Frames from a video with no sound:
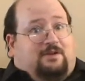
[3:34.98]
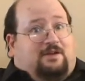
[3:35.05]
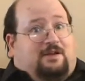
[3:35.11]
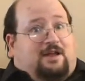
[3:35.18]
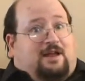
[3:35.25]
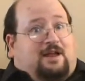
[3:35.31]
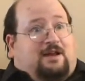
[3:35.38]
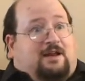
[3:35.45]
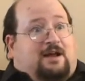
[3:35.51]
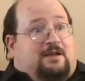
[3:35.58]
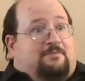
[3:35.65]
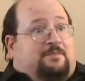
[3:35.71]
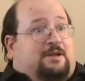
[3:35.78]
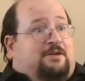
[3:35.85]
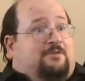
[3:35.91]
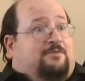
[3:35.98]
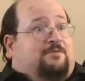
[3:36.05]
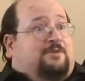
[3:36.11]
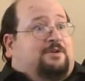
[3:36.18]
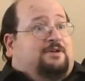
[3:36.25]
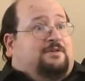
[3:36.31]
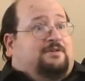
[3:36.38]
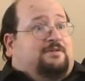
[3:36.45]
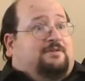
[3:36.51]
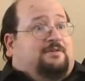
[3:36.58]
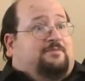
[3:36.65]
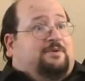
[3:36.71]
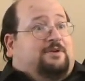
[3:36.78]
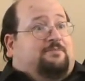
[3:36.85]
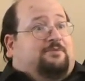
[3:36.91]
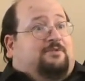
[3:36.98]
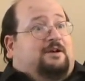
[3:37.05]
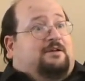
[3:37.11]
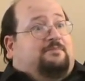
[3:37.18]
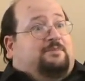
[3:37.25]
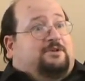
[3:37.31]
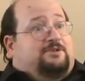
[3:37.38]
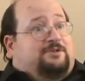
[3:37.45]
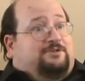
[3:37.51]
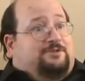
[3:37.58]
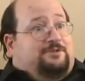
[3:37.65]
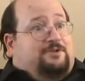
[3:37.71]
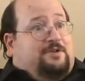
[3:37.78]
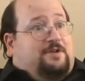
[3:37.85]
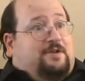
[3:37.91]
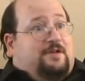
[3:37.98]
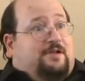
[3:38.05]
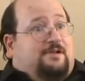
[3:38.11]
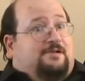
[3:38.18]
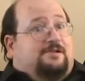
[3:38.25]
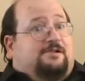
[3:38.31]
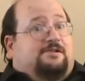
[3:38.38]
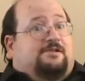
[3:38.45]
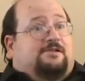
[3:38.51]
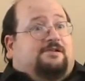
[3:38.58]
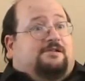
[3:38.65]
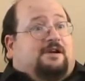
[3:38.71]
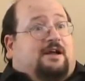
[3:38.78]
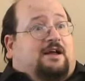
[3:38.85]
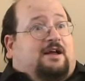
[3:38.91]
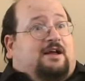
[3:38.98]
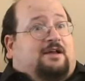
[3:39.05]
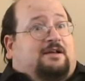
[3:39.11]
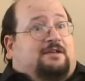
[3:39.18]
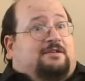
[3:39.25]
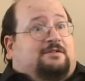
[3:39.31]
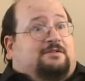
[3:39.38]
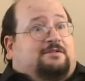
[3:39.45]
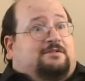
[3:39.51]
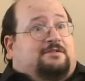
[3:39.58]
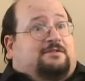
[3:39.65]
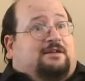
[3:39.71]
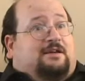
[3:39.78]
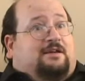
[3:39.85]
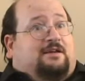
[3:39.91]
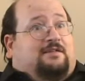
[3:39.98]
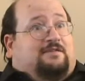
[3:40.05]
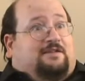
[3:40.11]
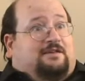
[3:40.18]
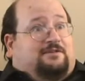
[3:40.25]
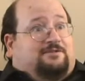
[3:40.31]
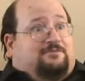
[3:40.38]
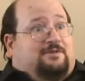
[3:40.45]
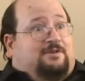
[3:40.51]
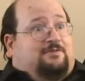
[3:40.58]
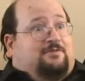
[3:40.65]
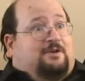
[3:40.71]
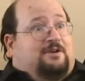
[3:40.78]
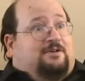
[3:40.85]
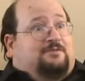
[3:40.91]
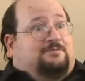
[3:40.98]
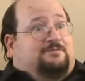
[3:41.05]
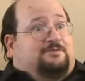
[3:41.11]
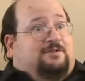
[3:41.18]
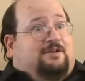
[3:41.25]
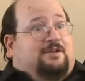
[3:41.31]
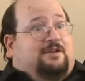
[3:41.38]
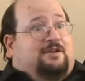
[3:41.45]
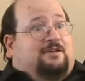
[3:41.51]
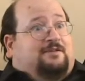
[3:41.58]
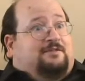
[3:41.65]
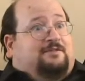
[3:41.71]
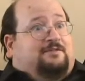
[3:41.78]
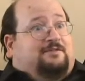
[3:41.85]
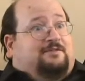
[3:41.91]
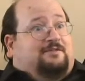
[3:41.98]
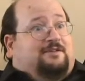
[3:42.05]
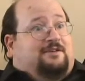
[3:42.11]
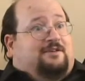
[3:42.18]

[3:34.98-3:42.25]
and I met with the people at admissions, and things went well, and